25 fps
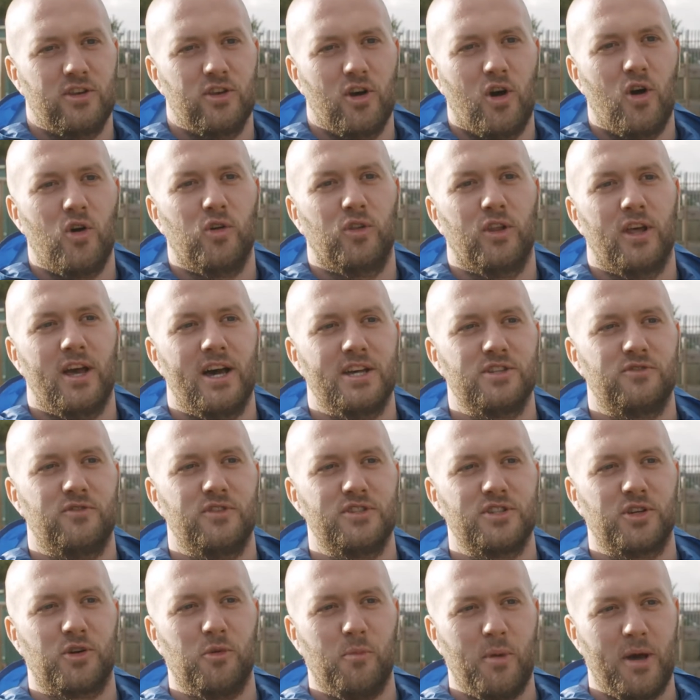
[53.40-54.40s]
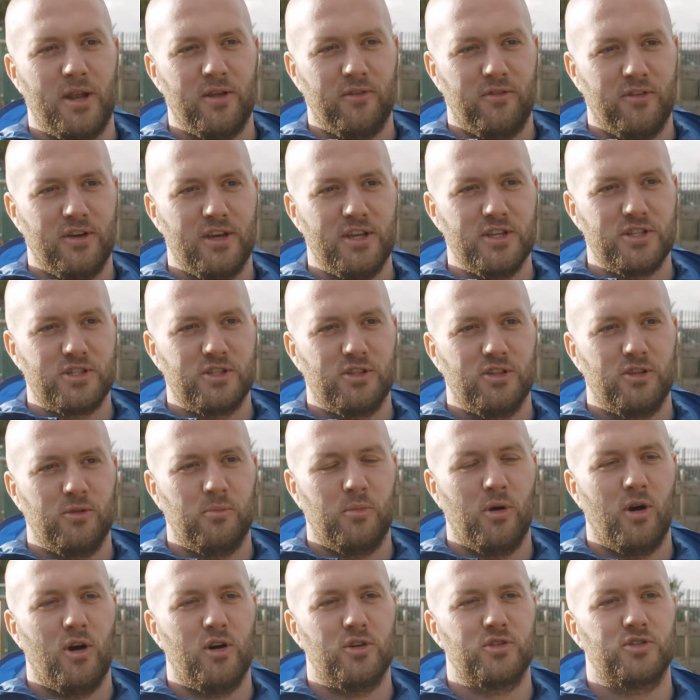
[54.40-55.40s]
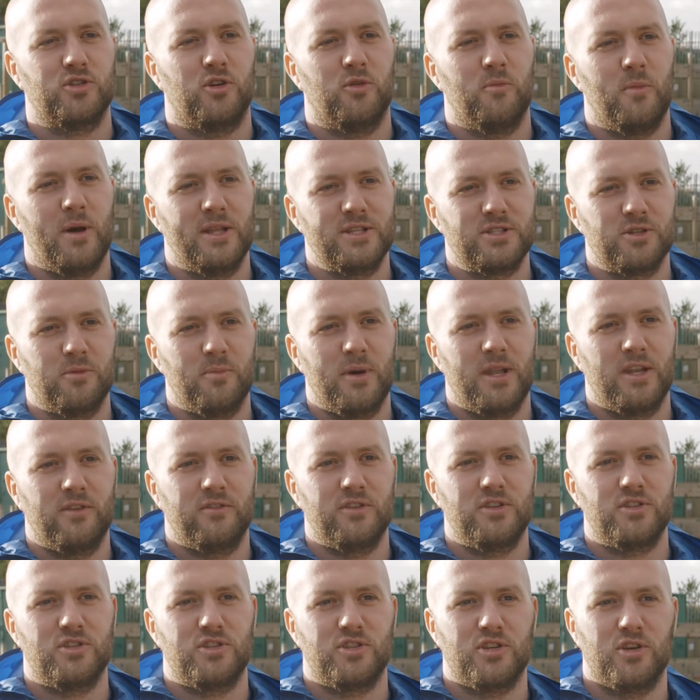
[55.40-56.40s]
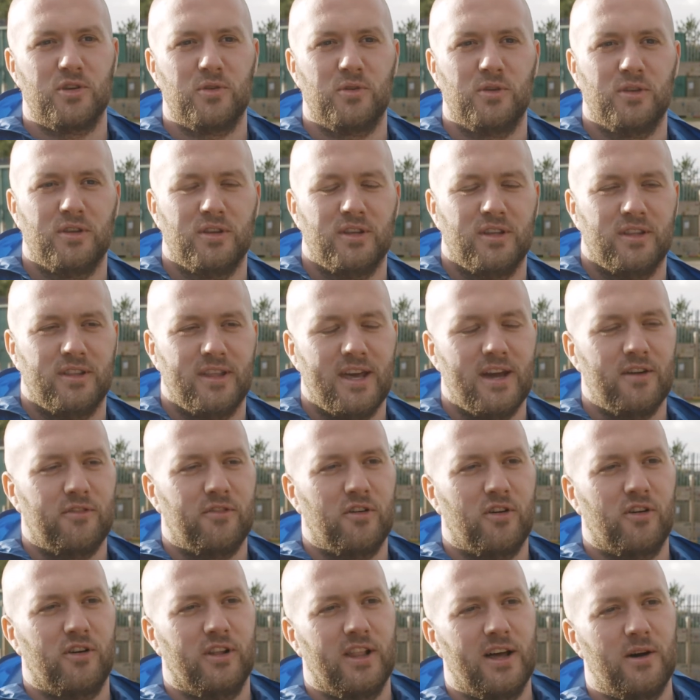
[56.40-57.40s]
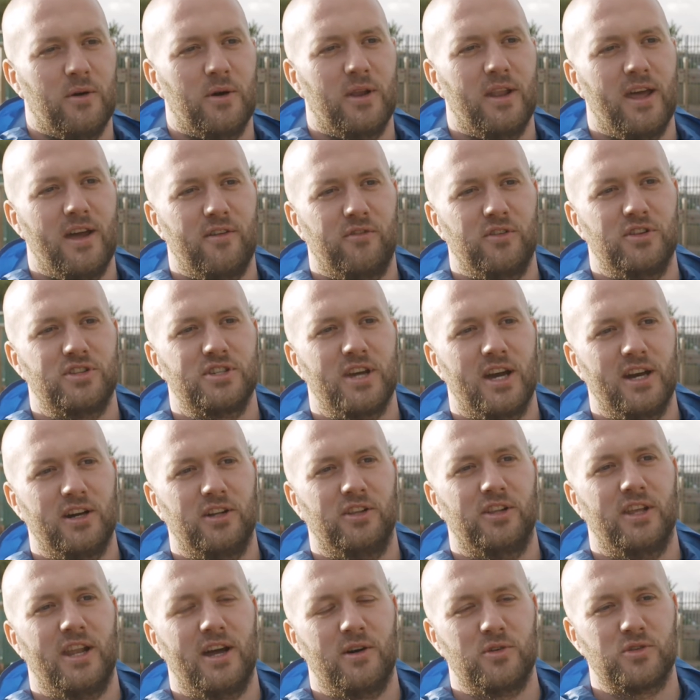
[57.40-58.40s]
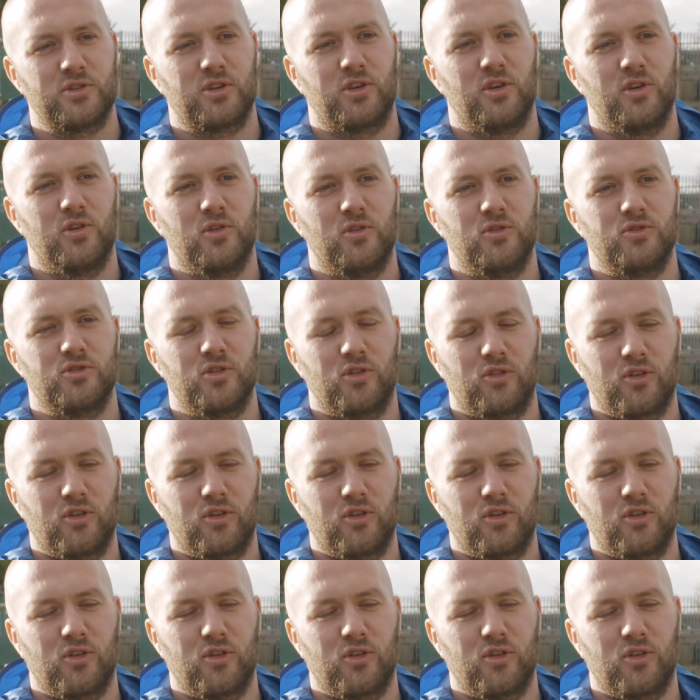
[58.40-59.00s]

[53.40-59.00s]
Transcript: not only has physical benefits, but also mental benefits too, therefore allowing every child in our school to